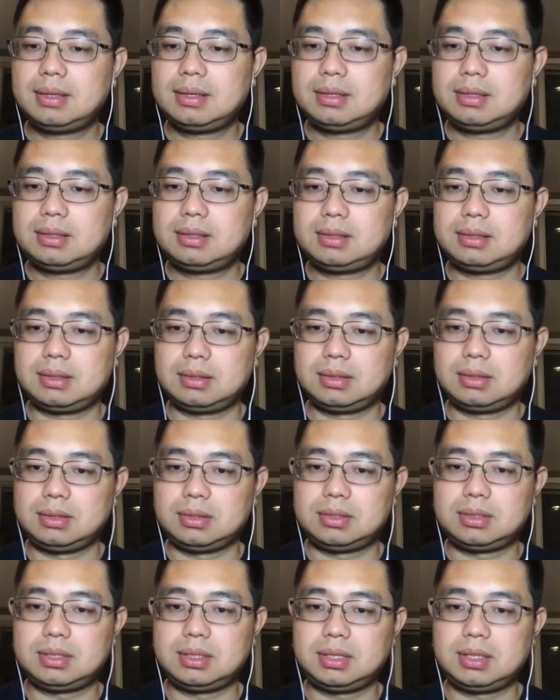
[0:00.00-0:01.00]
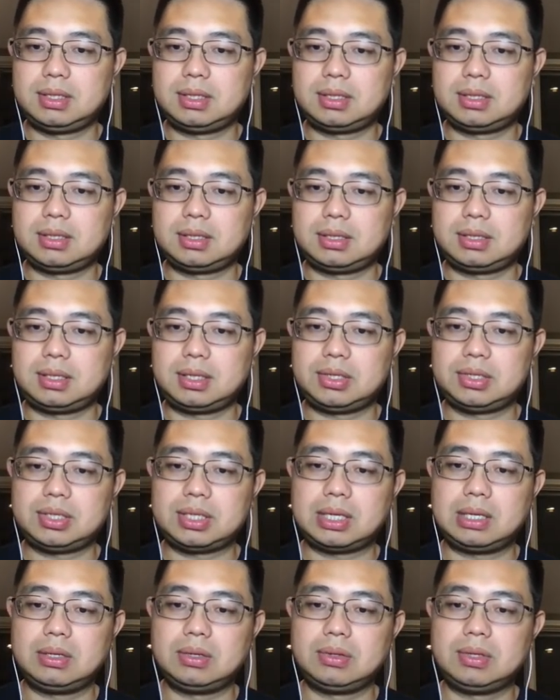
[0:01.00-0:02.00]
So you see uh, R is
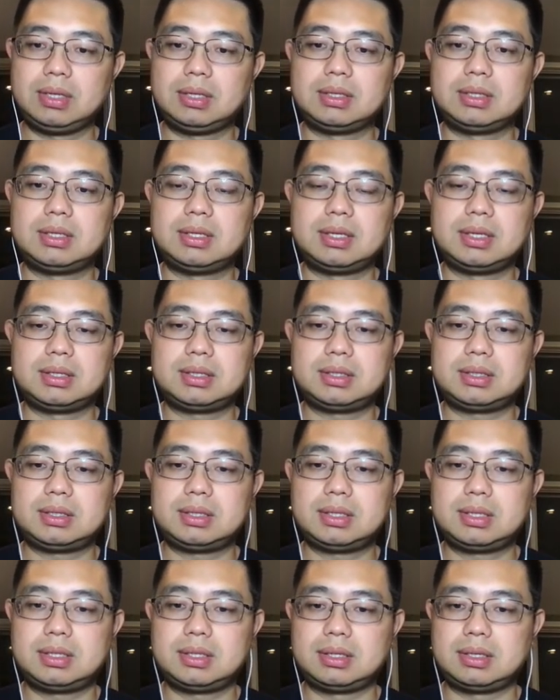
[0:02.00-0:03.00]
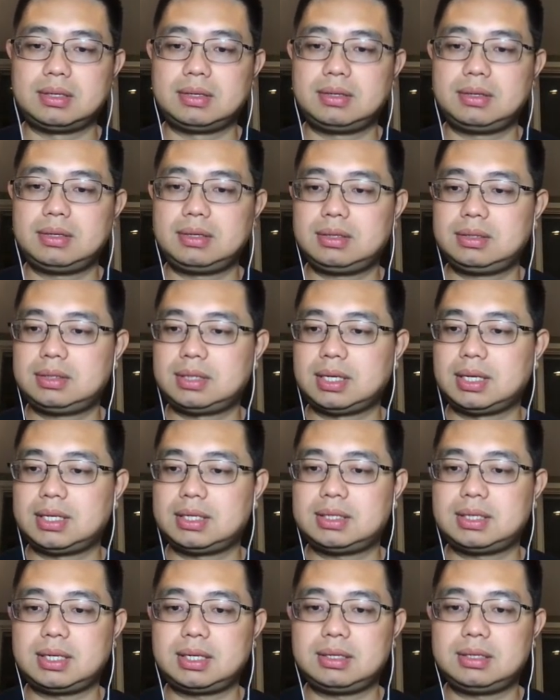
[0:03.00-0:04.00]
downloading this uh, data
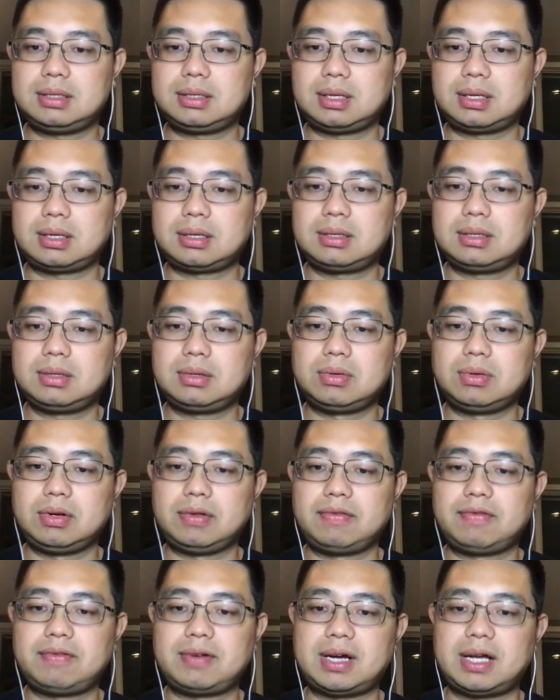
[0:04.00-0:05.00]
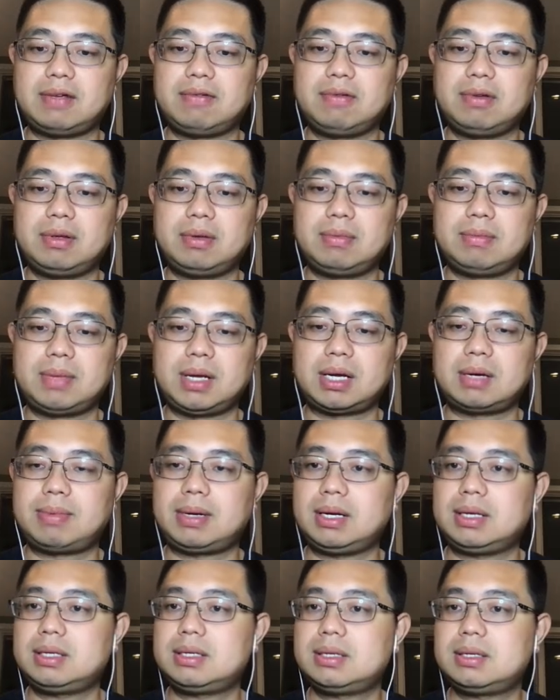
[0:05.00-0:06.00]
set is like only 5
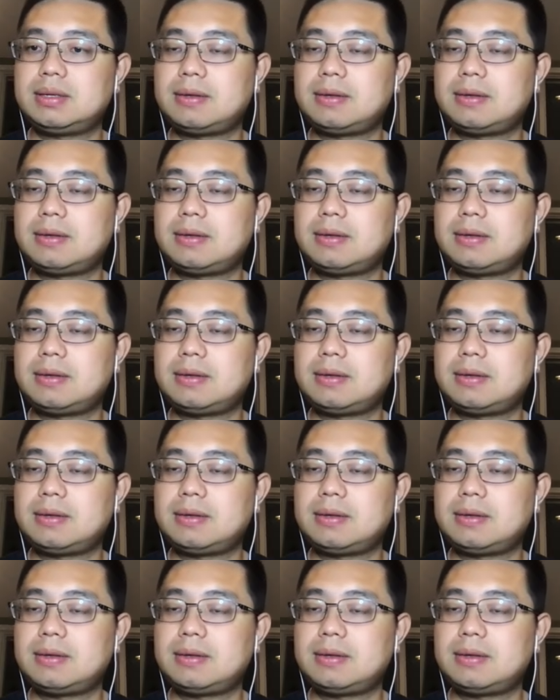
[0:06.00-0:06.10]
megabyte